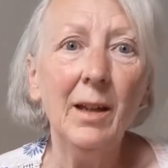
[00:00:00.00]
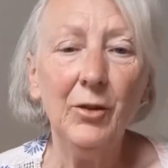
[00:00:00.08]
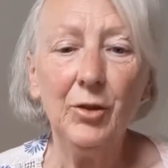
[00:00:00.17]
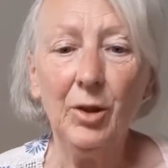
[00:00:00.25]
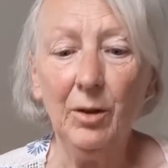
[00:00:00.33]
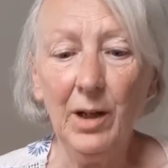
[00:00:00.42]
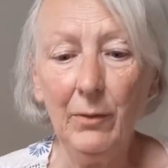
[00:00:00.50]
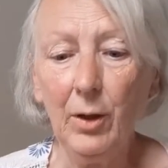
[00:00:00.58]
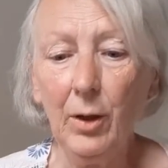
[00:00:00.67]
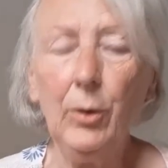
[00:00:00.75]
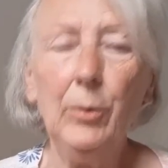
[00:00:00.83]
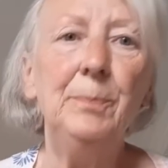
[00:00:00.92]
So here we
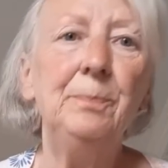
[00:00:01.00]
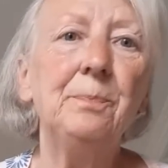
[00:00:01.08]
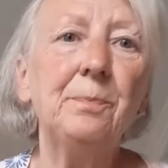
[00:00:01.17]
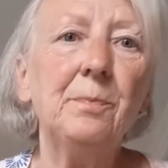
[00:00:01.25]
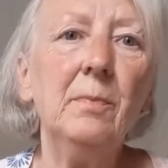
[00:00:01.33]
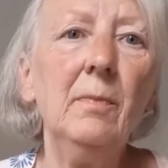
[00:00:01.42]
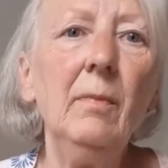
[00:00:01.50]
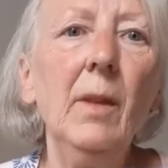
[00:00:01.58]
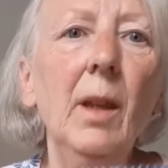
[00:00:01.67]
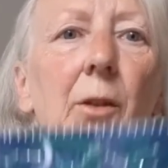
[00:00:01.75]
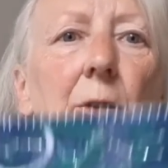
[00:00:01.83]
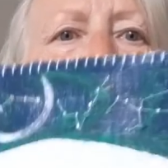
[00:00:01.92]
go.
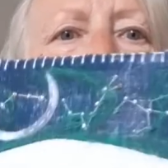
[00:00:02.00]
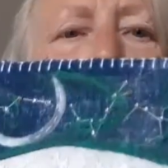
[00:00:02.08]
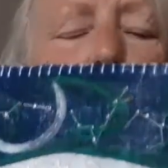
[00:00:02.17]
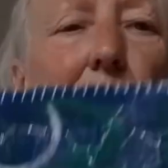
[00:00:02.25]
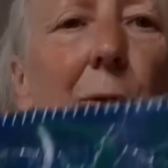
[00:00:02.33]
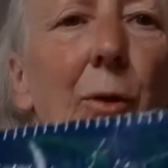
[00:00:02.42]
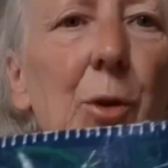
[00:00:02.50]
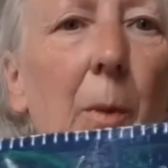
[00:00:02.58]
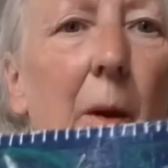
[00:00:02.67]
So the first